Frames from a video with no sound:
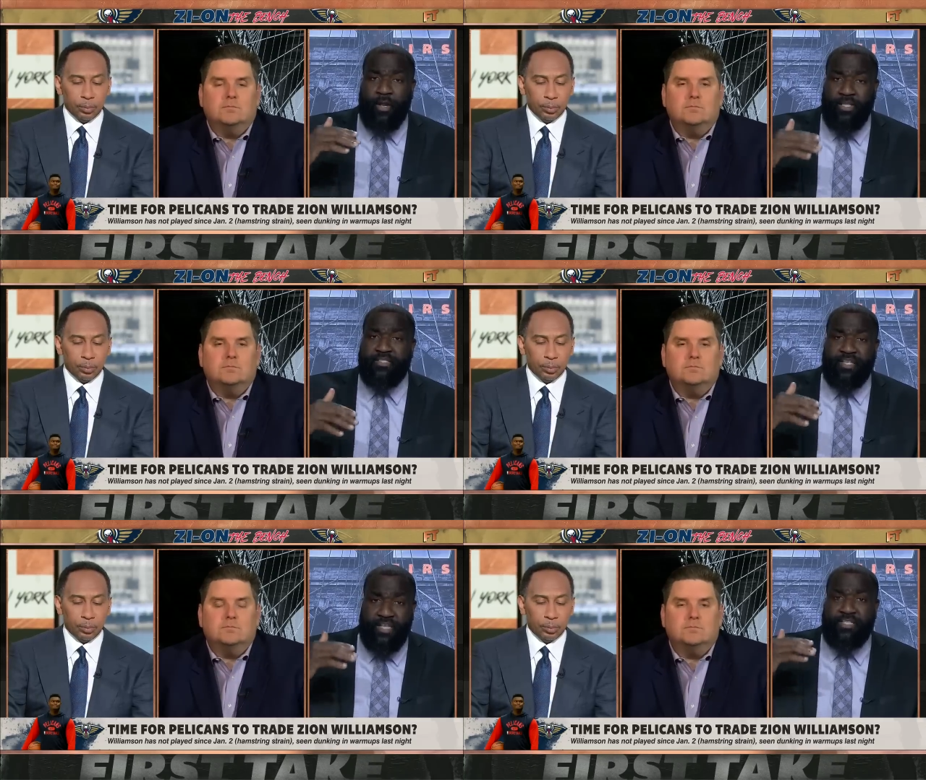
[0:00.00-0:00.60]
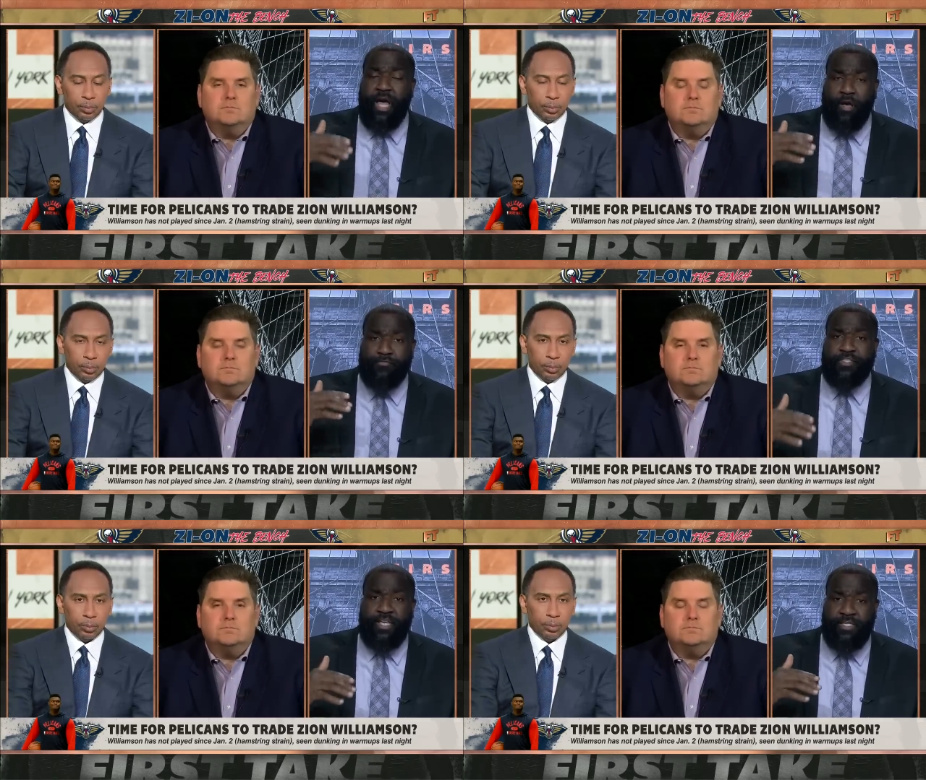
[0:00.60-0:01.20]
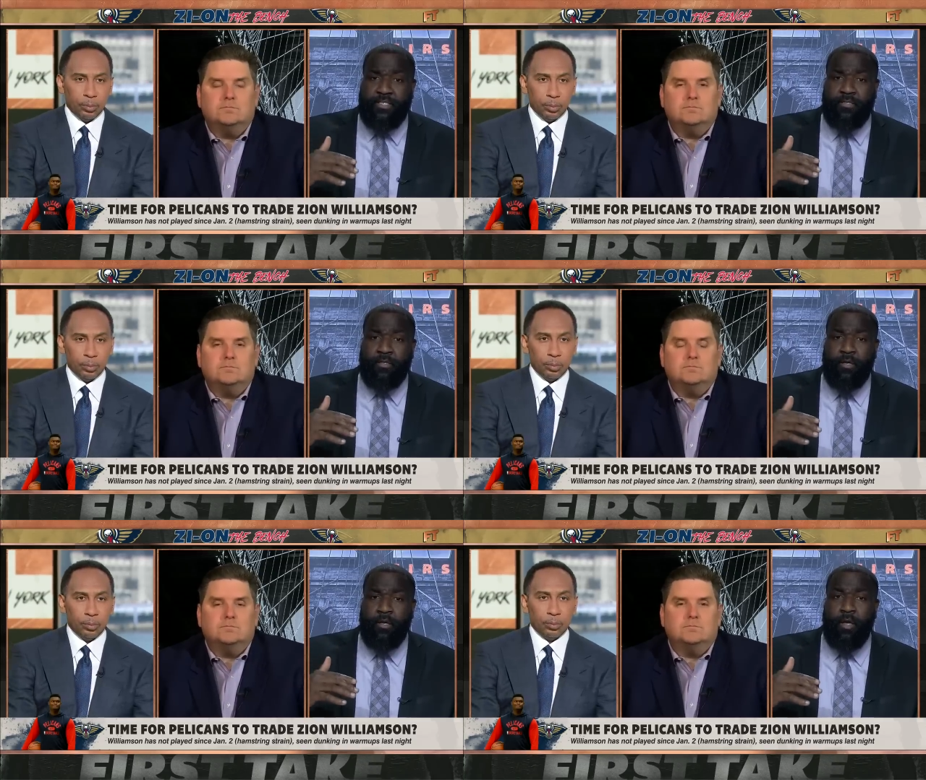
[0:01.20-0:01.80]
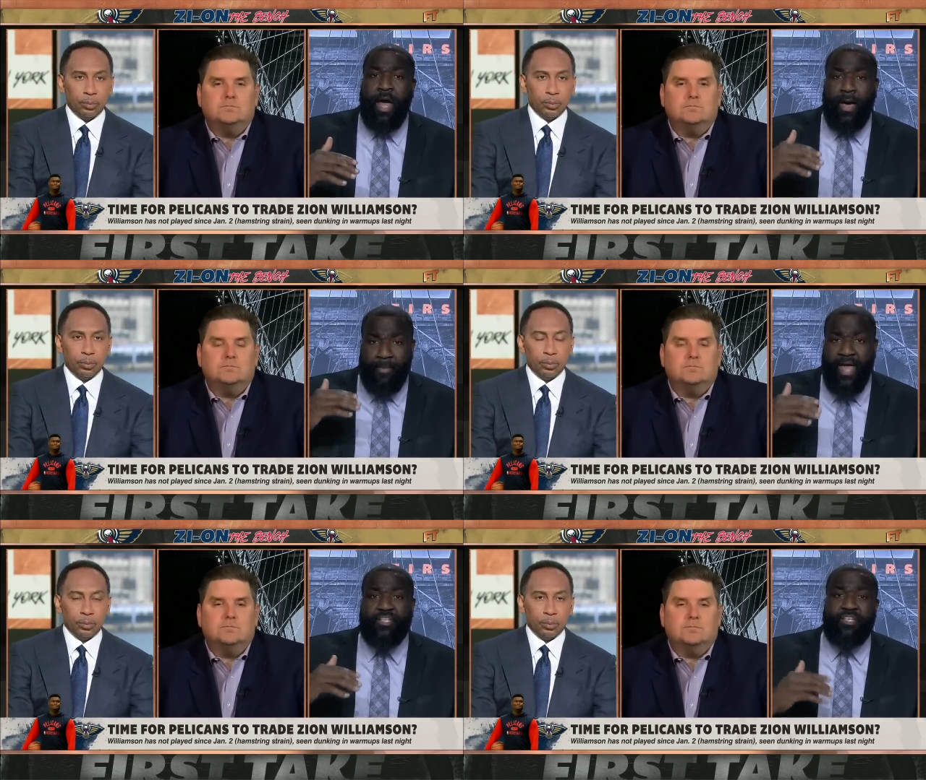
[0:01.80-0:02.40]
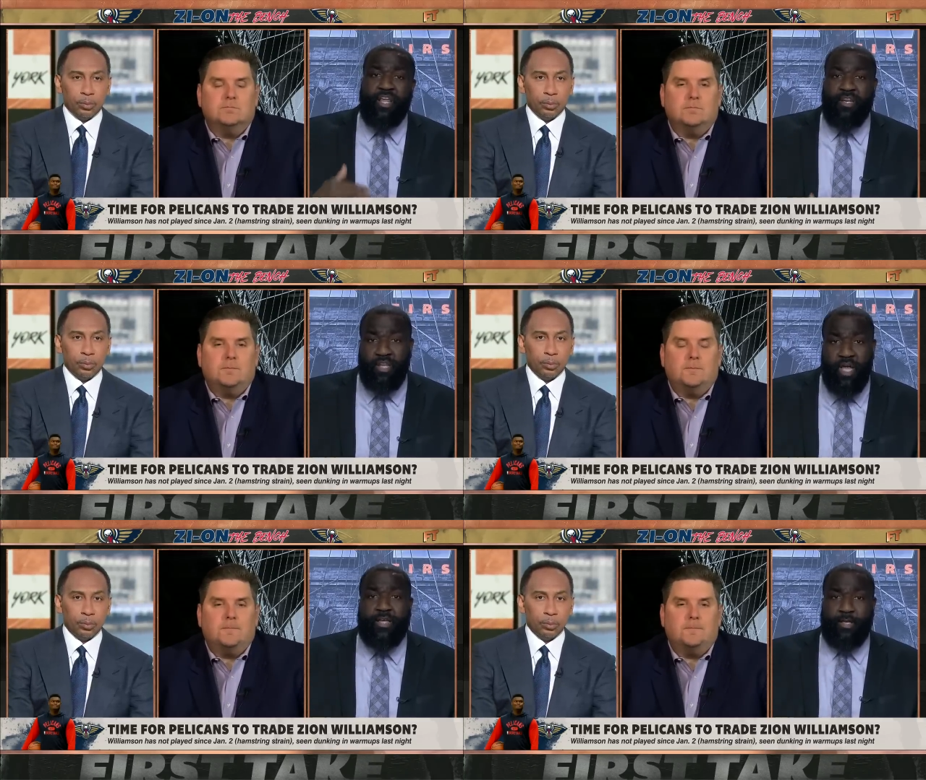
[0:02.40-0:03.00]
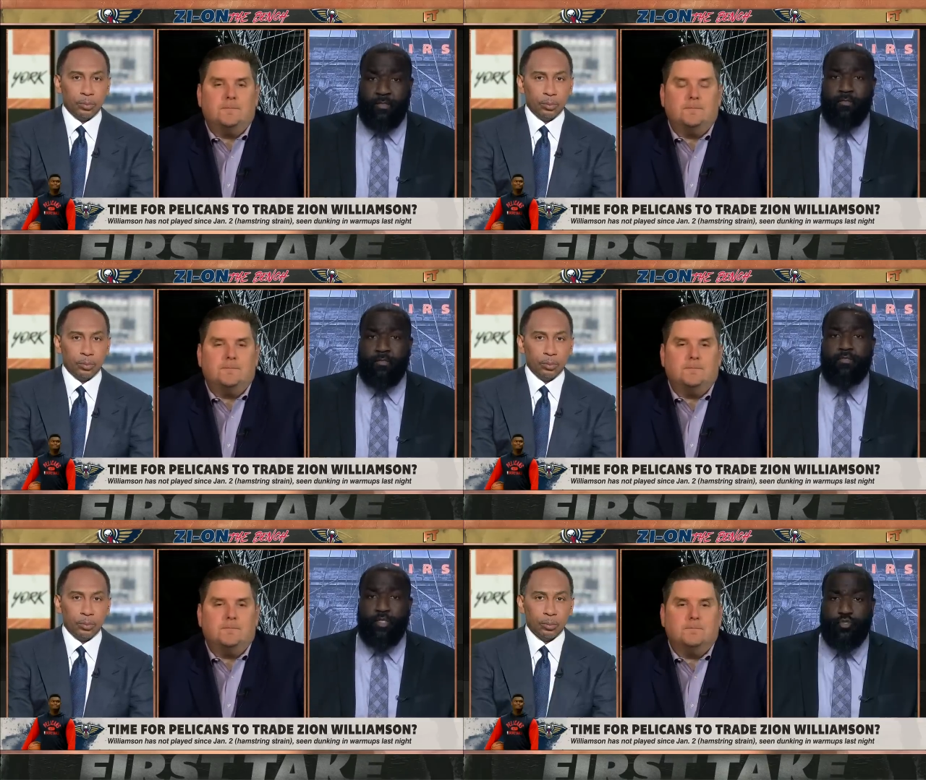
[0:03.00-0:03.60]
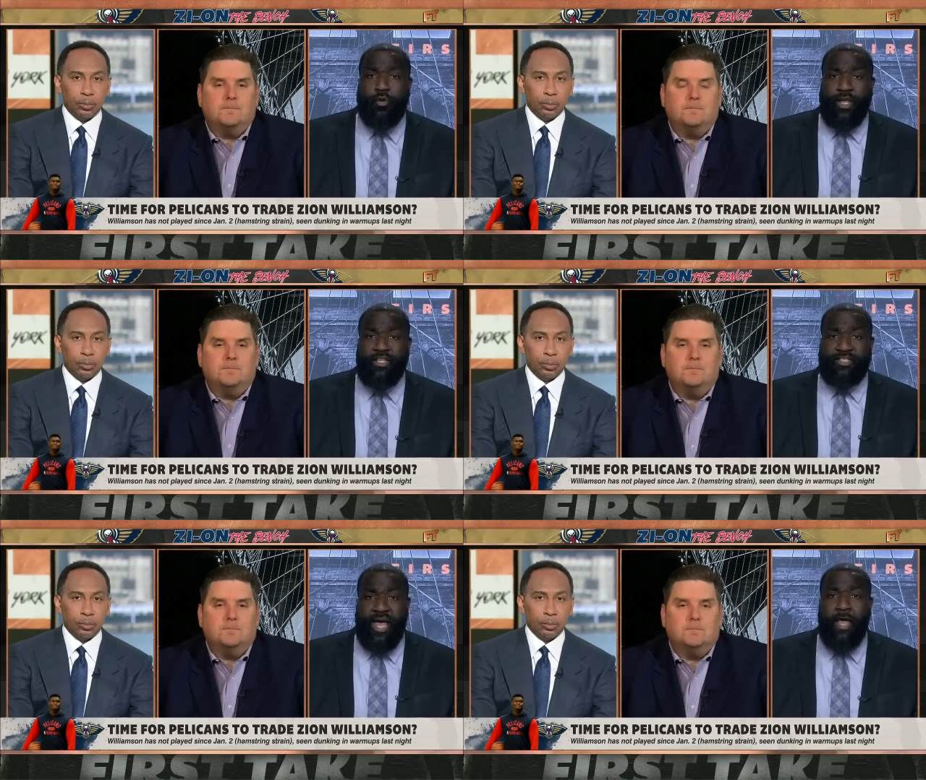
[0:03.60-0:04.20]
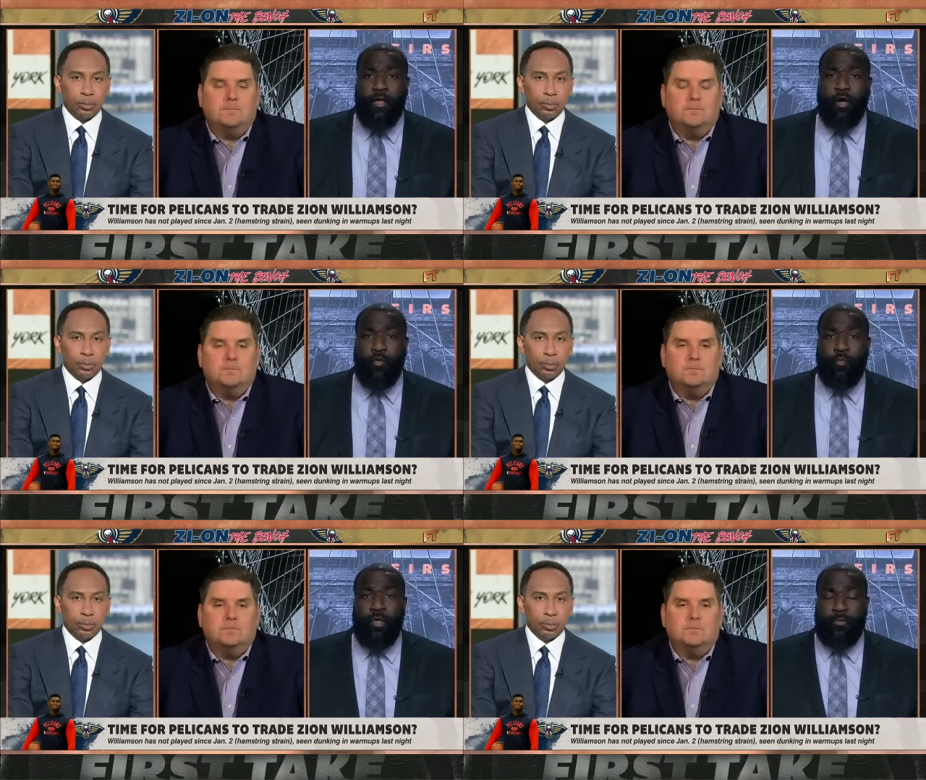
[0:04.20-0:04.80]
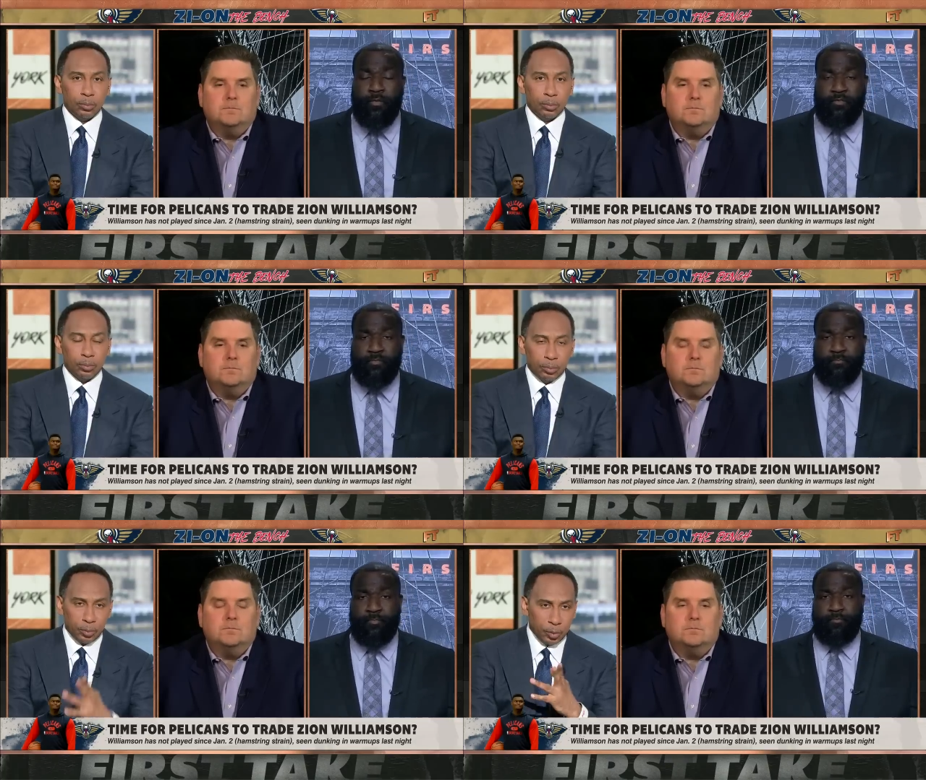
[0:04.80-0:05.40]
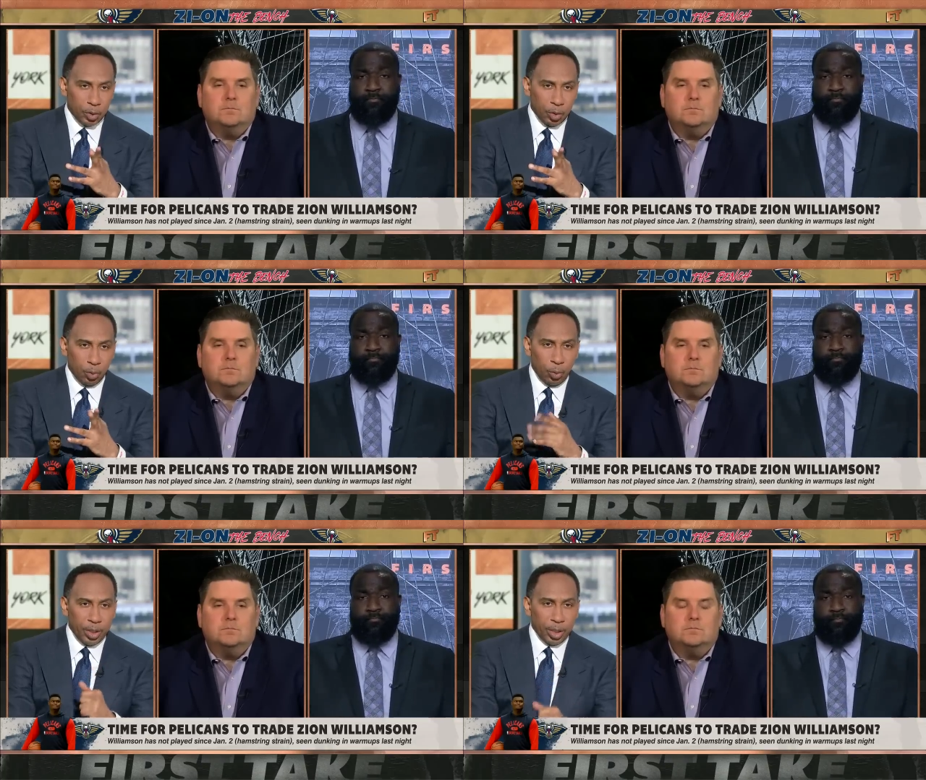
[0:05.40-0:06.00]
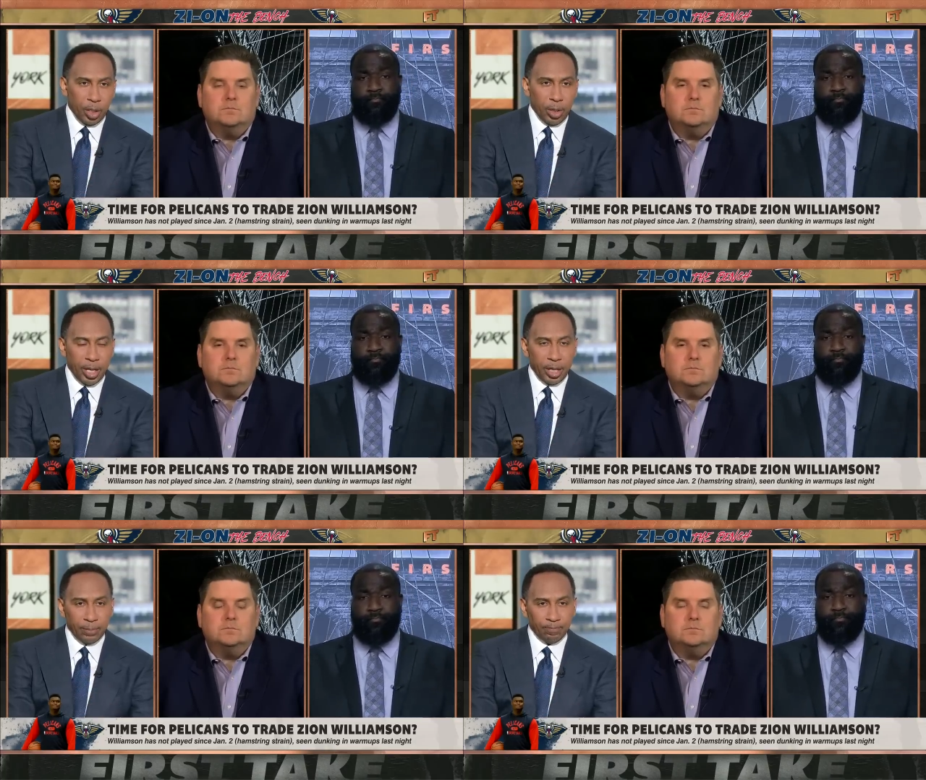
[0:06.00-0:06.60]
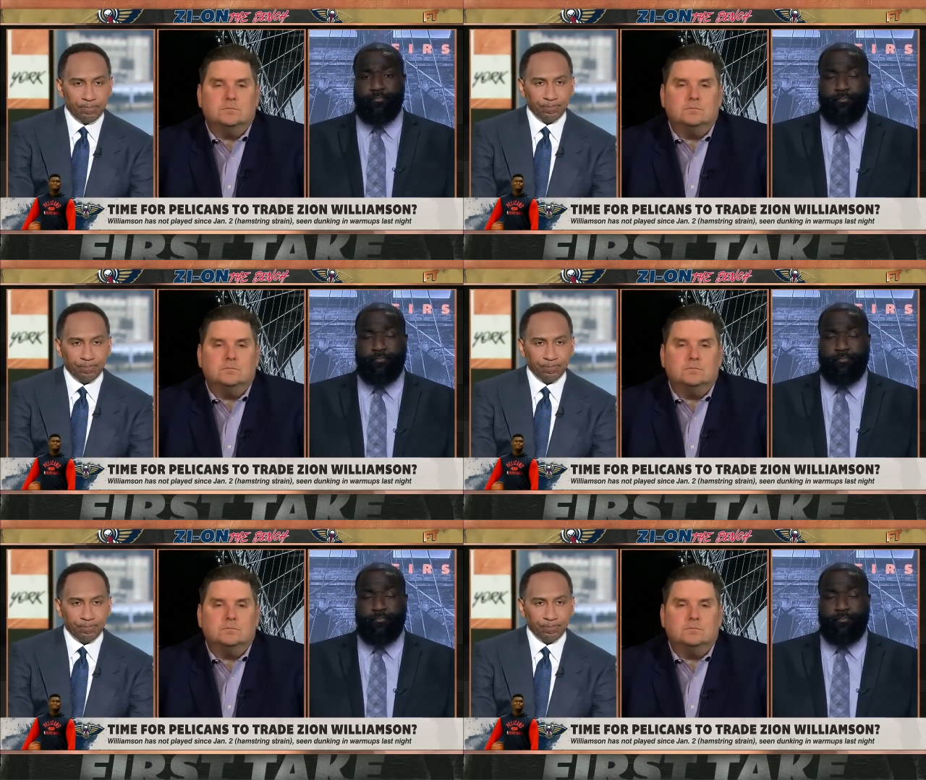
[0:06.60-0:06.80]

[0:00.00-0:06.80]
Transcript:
Speaker 1: going into this offseason, I'm actually looking to trade Zion Williams.
Speaker 2: Mm. Windy, go ahead.